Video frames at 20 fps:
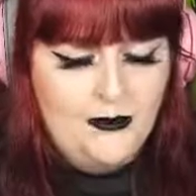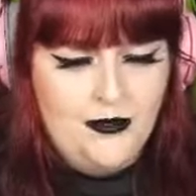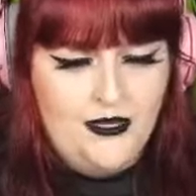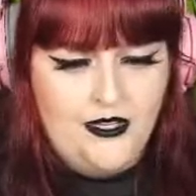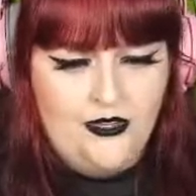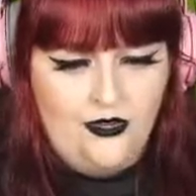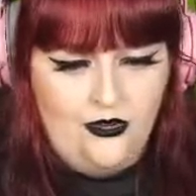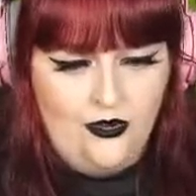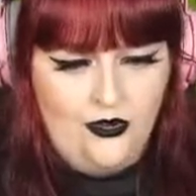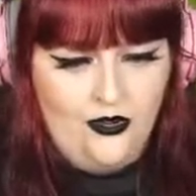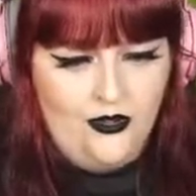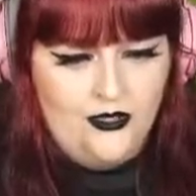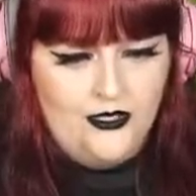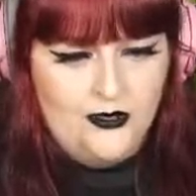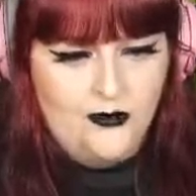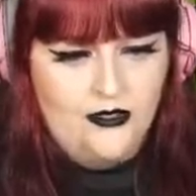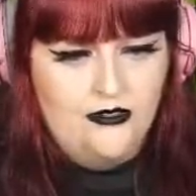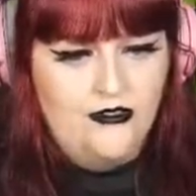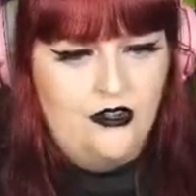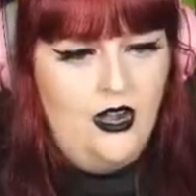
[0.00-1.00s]
because
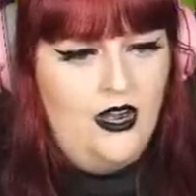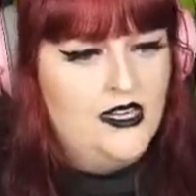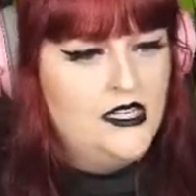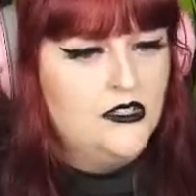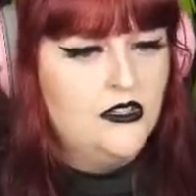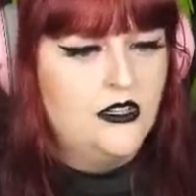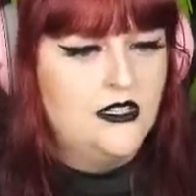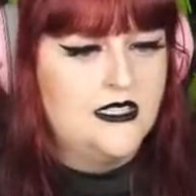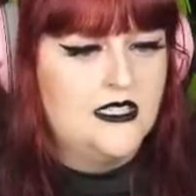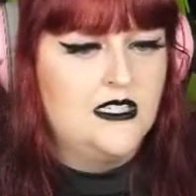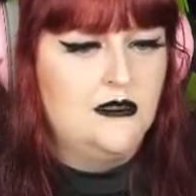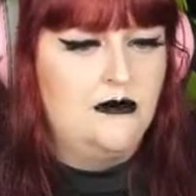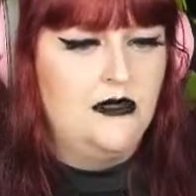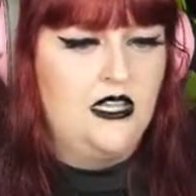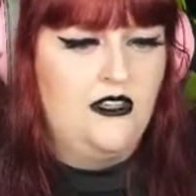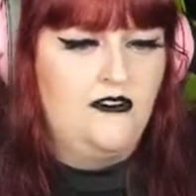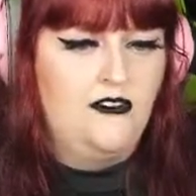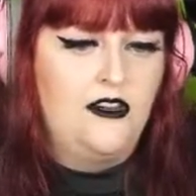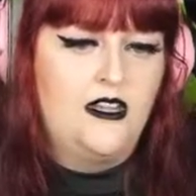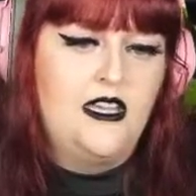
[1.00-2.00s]
we've kind of got
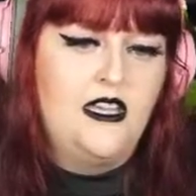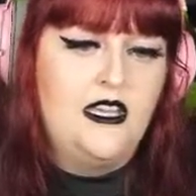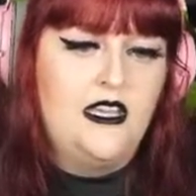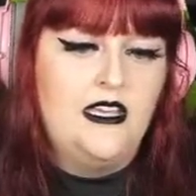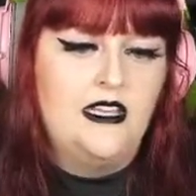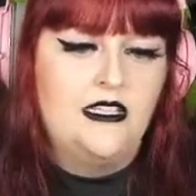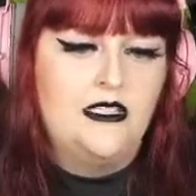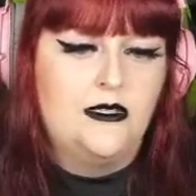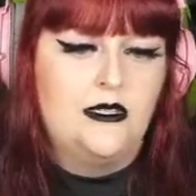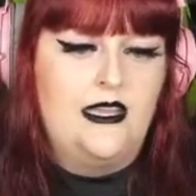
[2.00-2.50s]
something for kids.